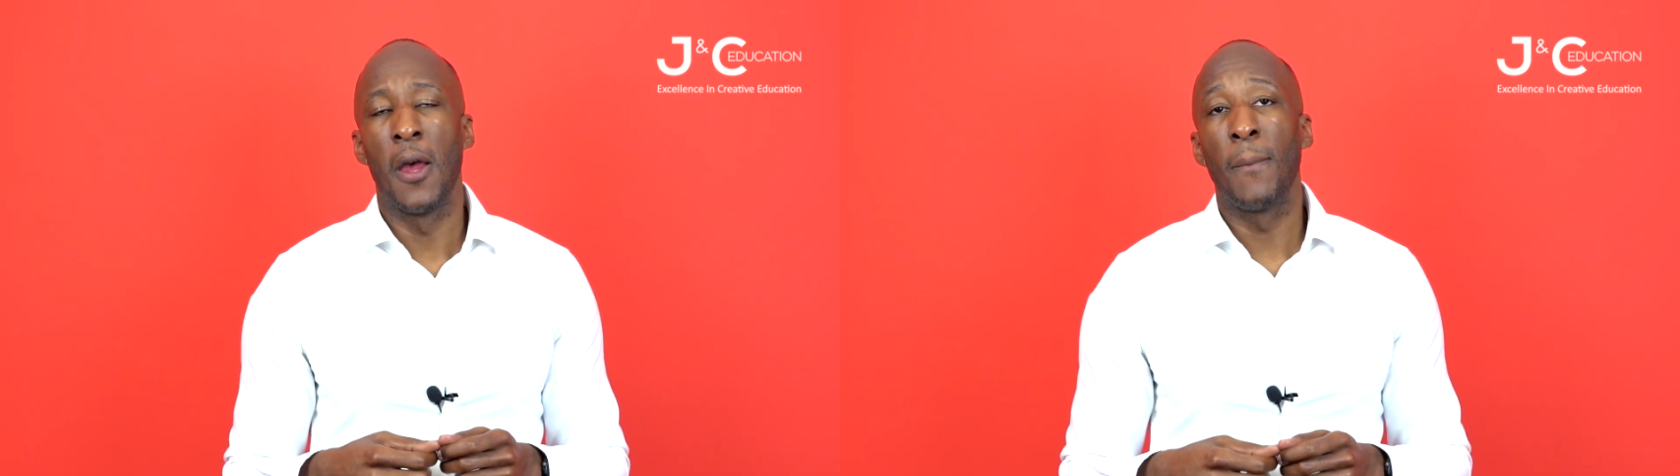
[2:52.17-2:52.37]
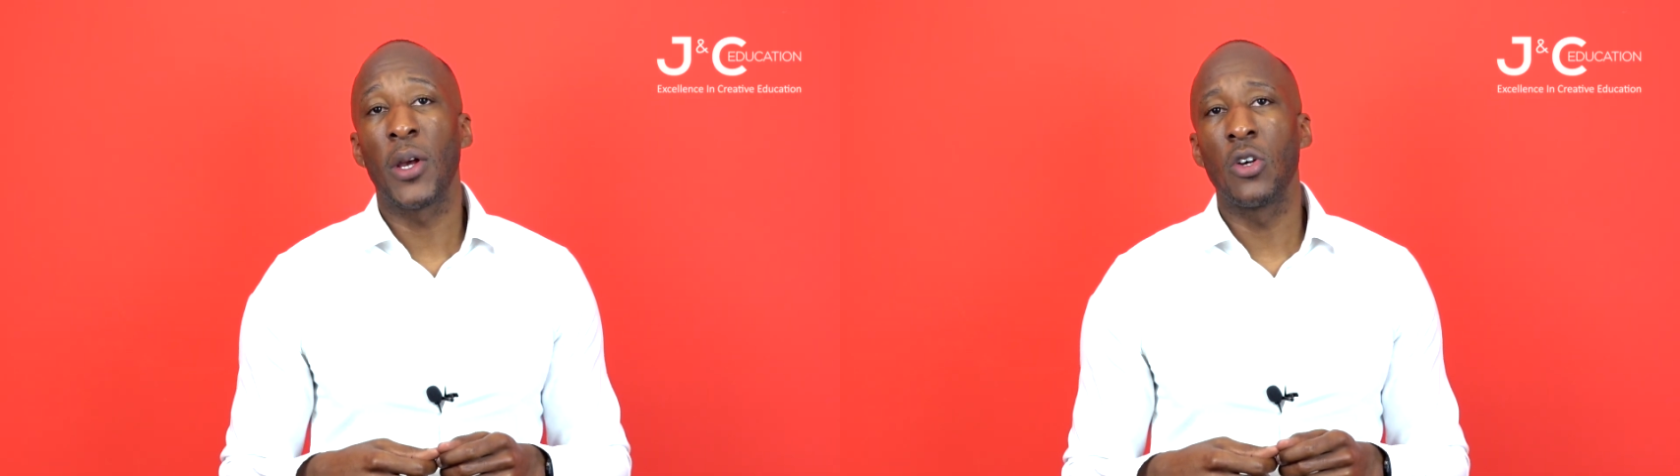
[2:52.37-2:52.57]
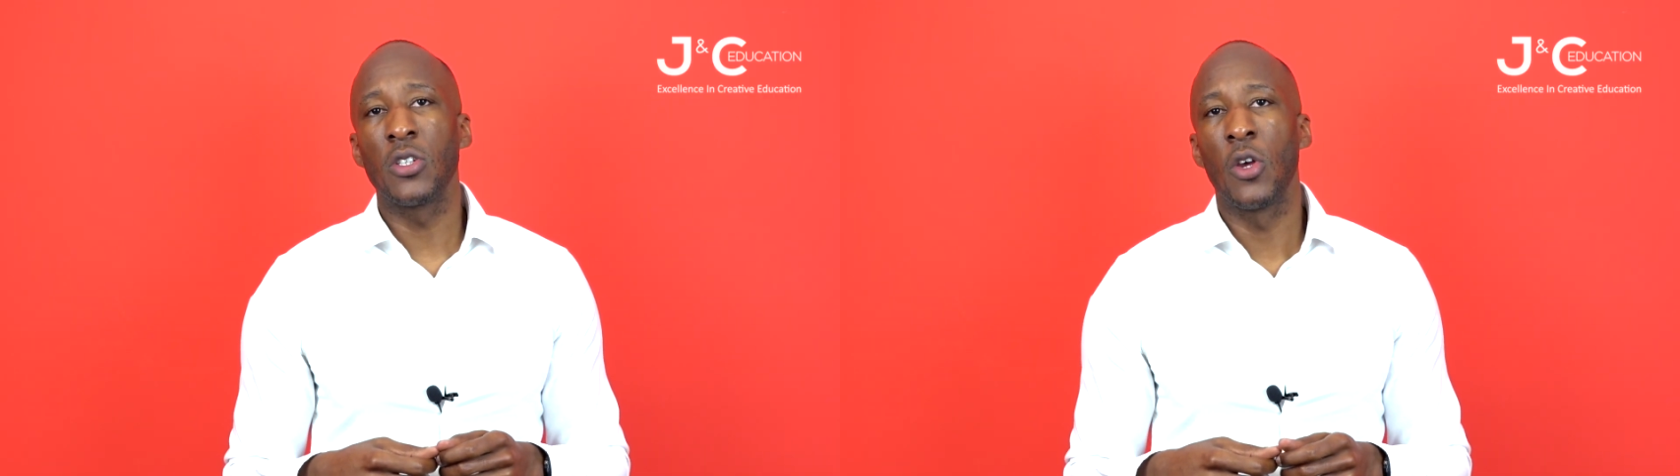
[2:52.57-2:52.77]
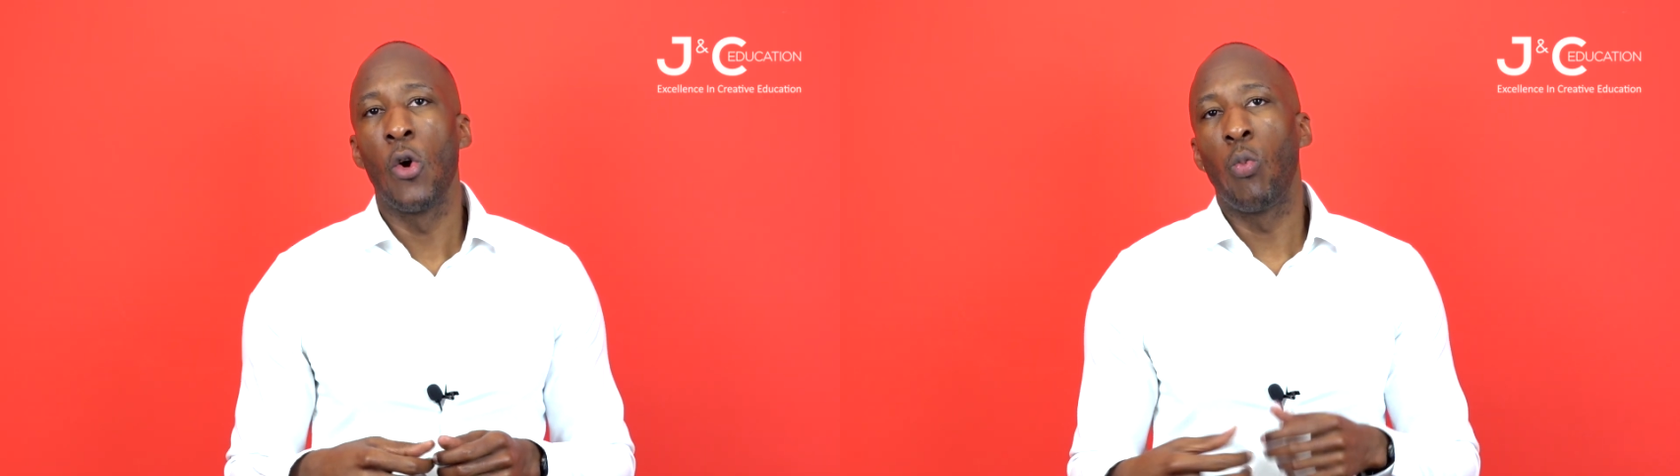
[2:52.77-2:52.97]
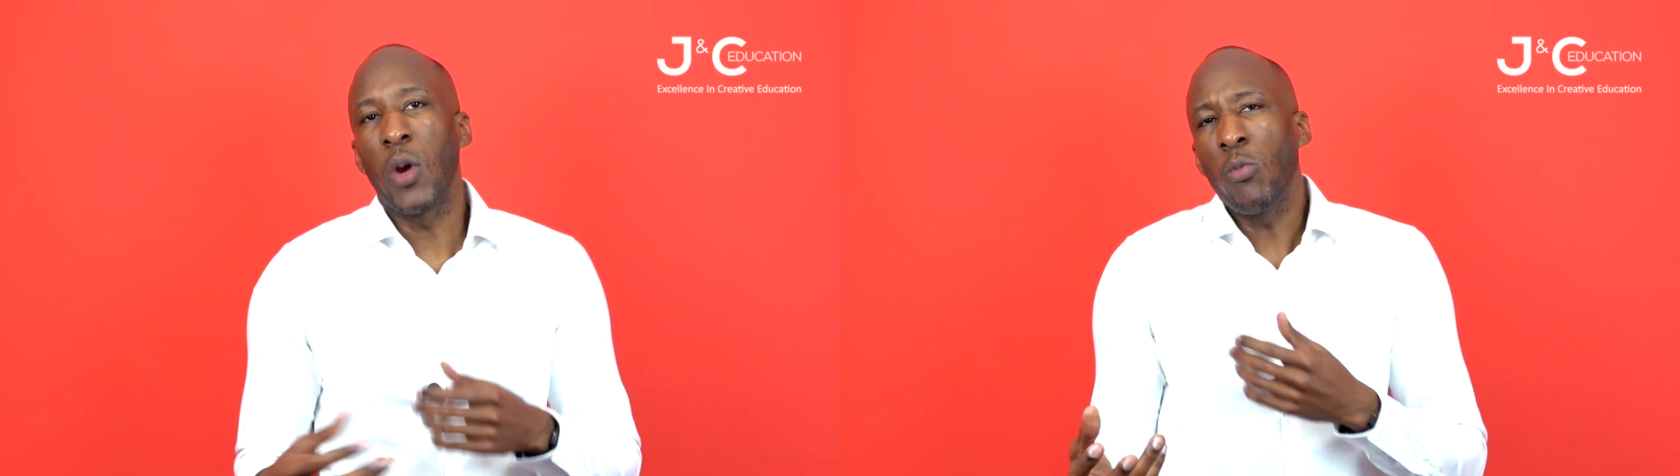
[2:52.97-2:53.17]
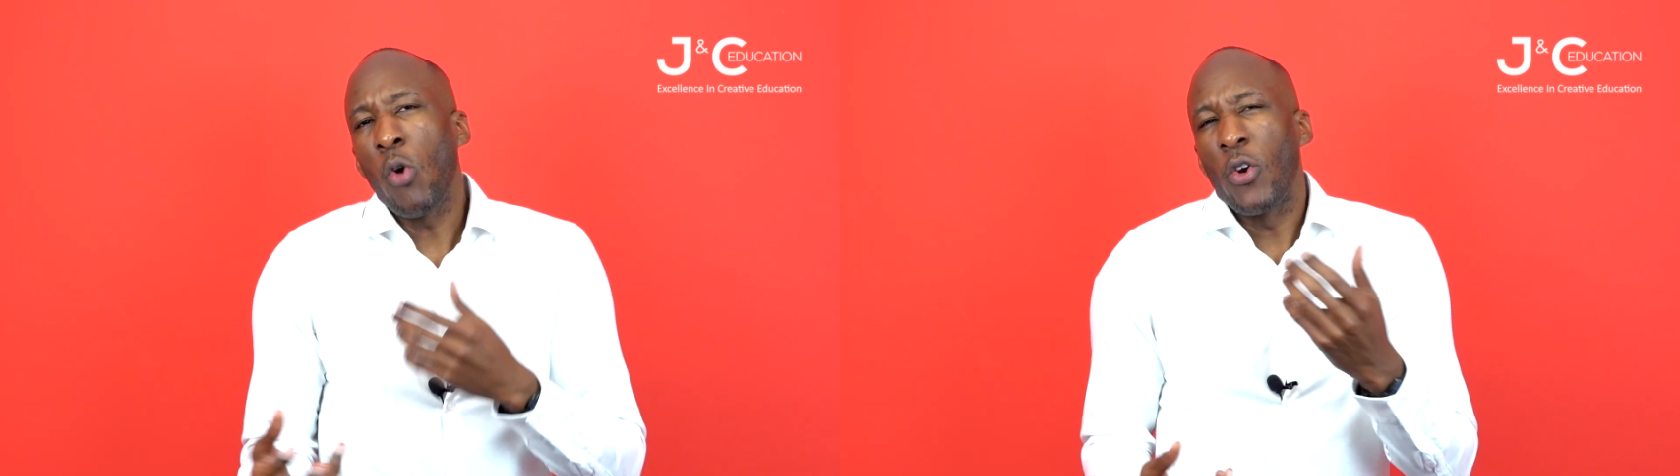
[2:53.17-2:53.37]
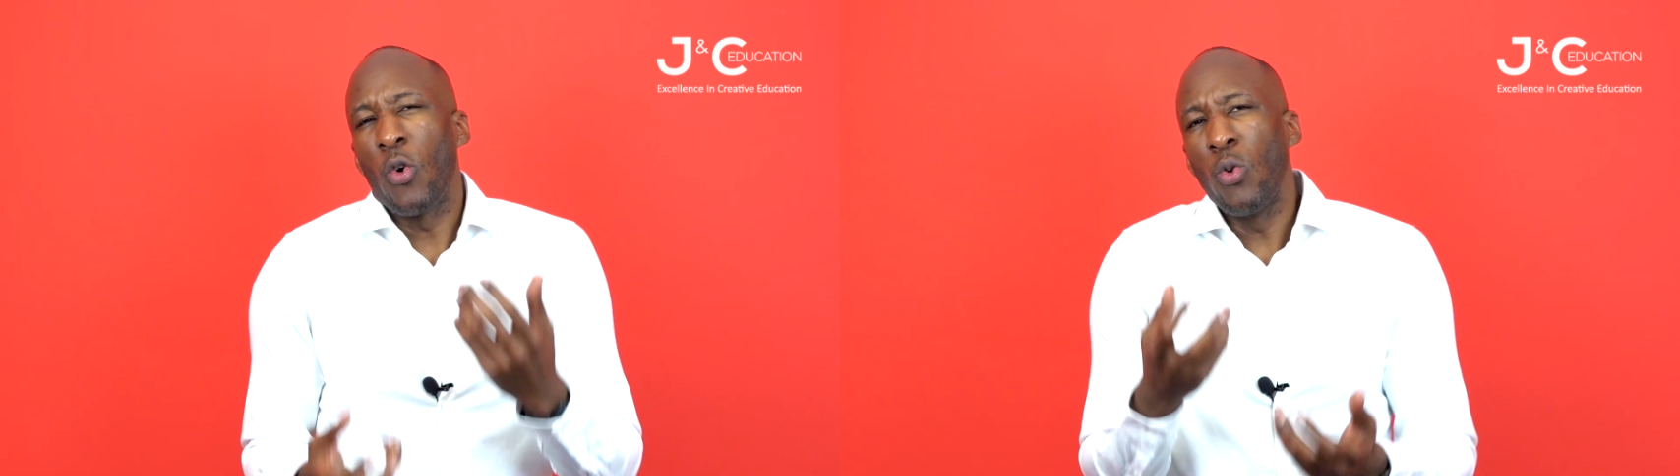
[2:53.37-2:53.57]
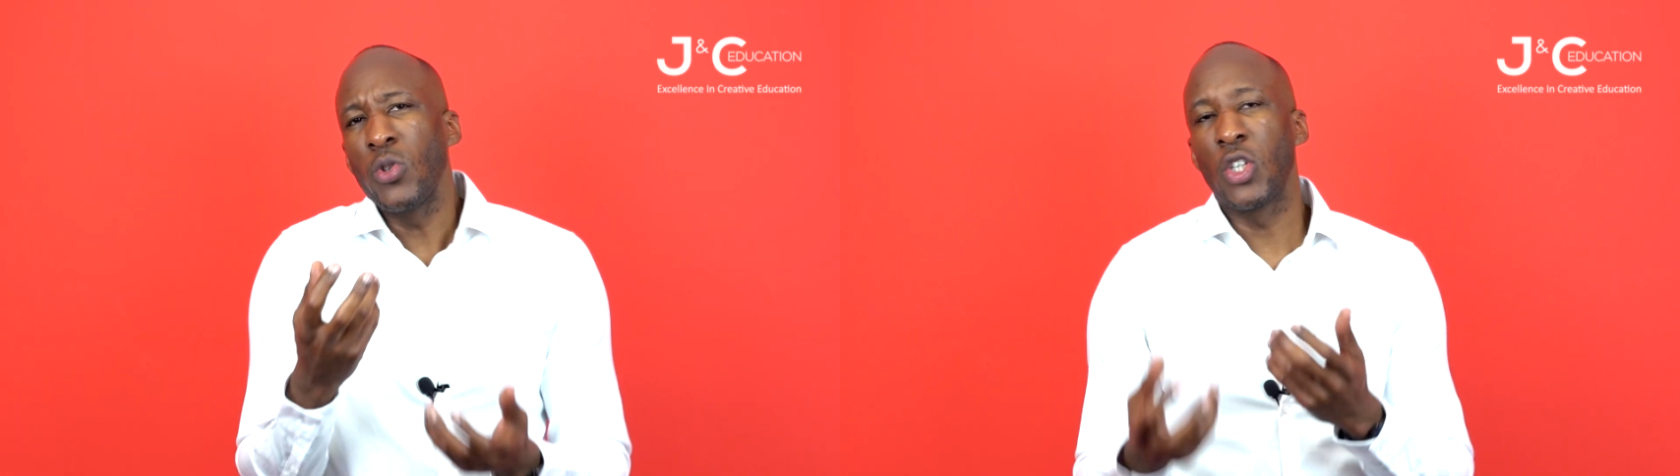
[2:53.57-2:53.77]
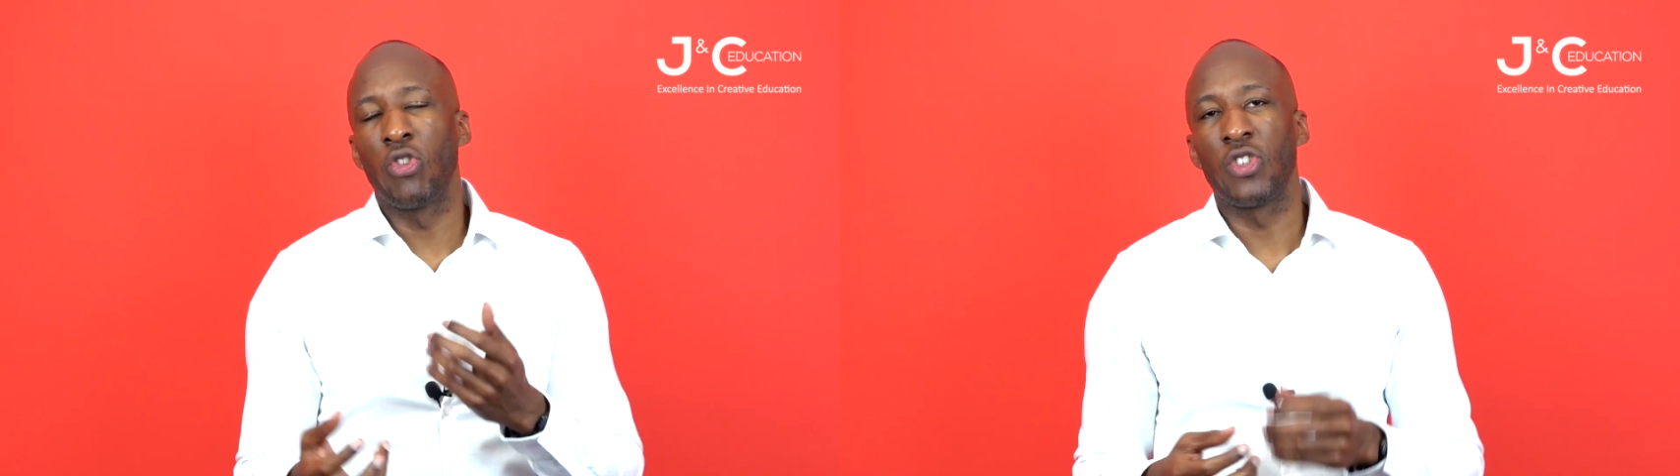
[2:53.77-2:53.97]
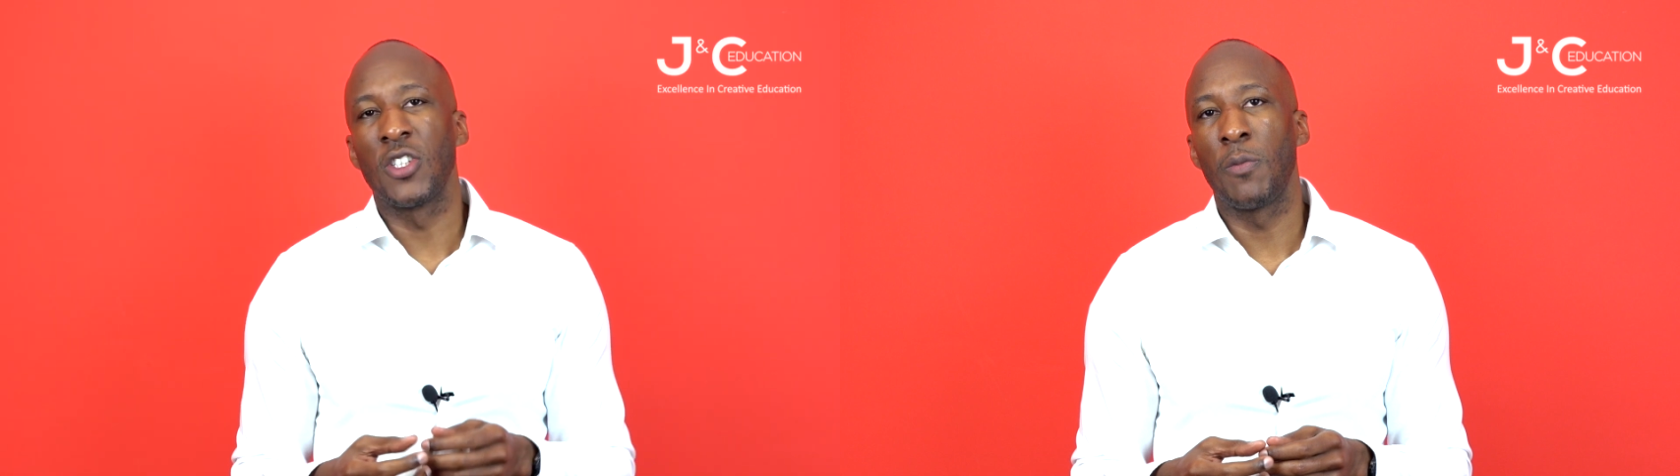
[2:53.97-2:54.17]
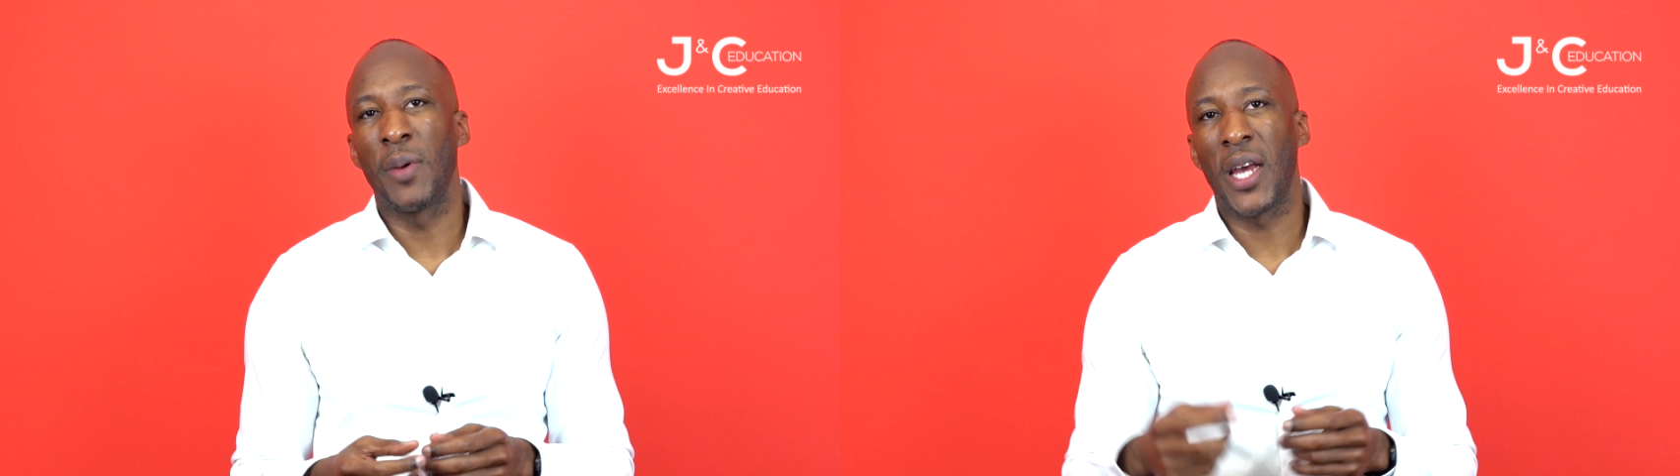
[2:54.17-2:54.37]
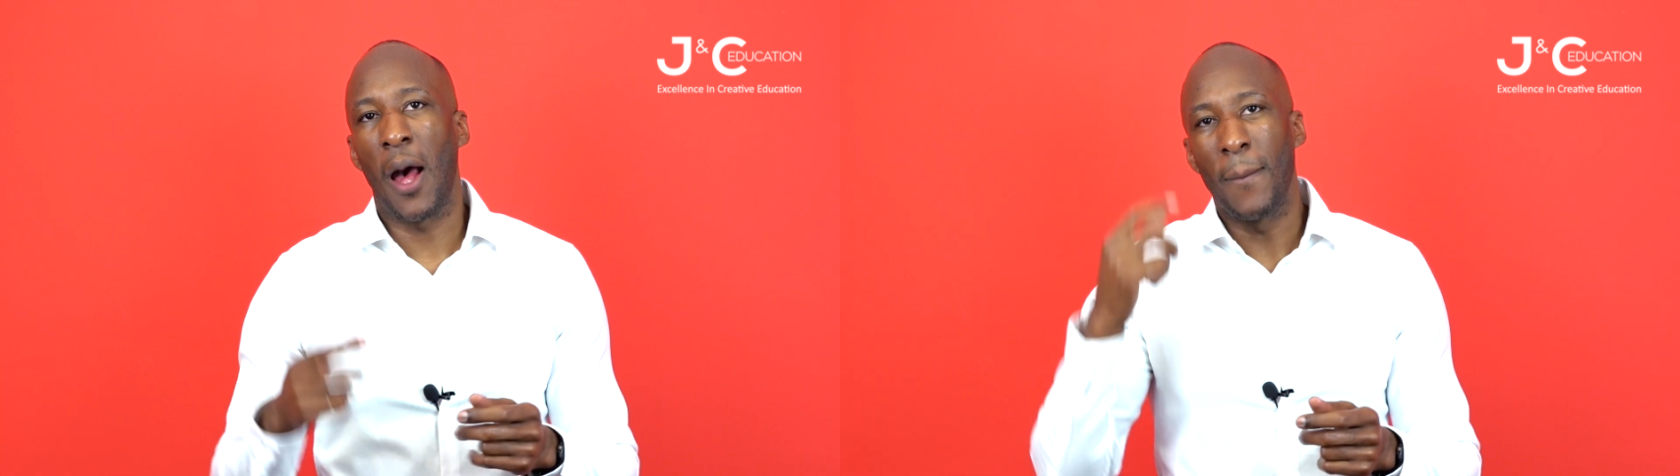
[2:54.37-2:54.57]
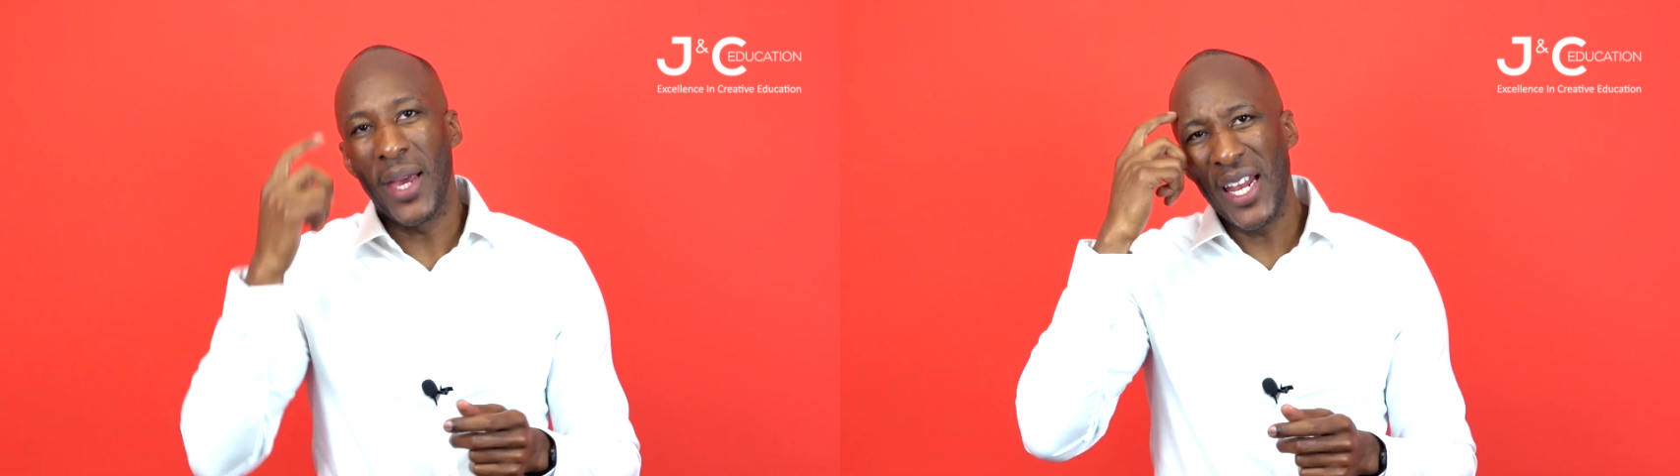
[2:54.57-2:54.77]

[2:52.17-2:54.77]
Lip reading: because we want all children to become